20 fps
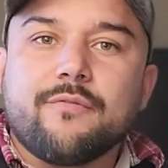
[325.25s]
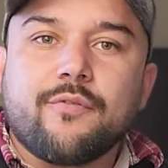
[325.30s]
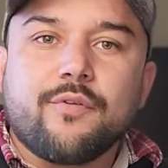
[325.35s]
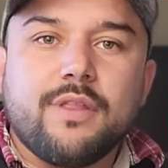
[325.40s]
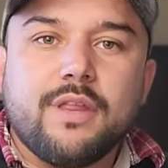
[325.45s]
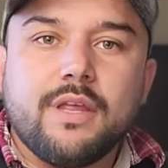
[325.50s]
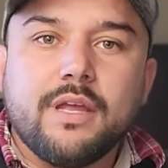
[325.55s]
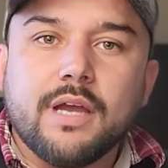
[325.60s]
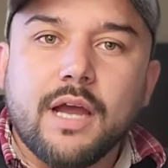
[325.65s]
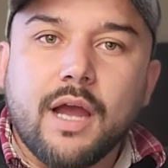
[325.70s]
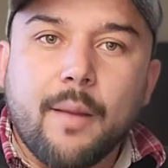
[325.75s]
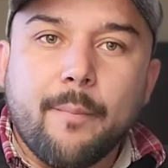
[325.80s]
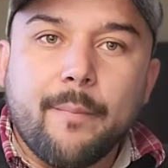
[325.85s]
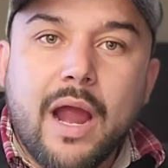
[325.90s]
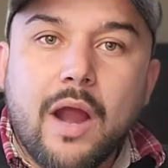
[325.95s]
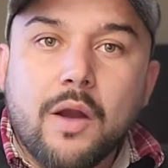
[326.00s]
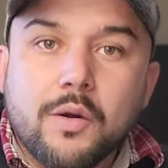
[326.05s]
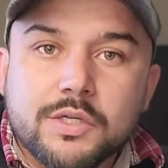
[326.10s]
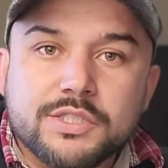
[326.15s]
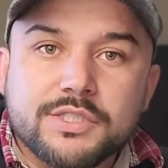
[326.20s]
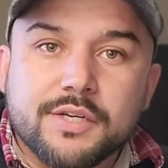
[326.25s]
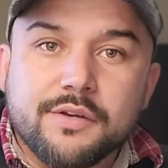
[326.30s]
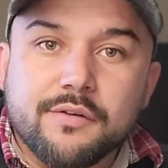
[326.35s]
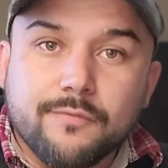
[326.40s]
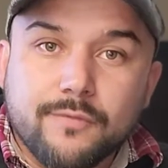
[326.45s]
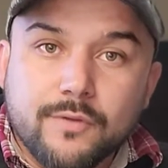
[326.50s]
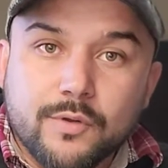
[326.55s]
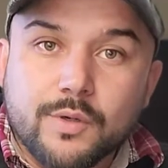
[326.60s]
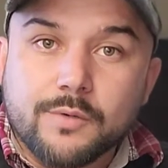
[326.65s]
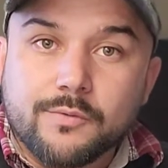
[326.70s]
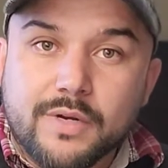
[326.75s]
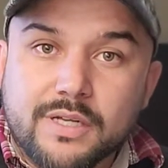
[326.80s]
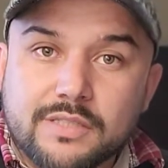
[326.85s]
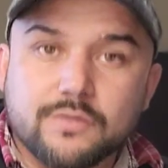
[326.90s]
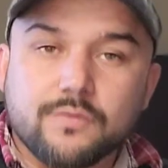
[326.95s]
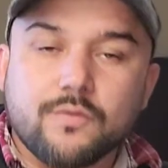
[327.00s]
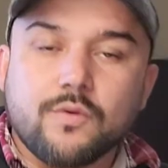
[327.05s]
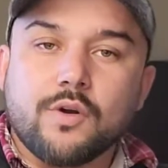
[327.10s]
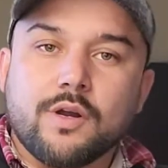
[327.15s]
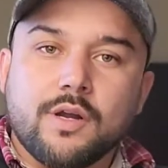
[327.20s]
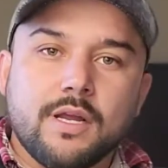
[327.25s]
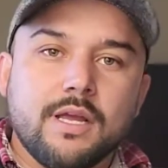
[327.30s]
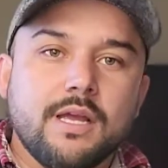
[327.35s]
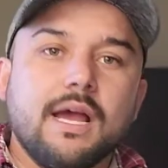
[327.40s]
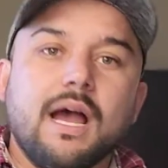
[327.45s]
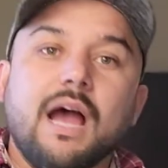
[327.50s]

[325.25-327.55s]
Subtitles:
for the power steering fluid reservoir.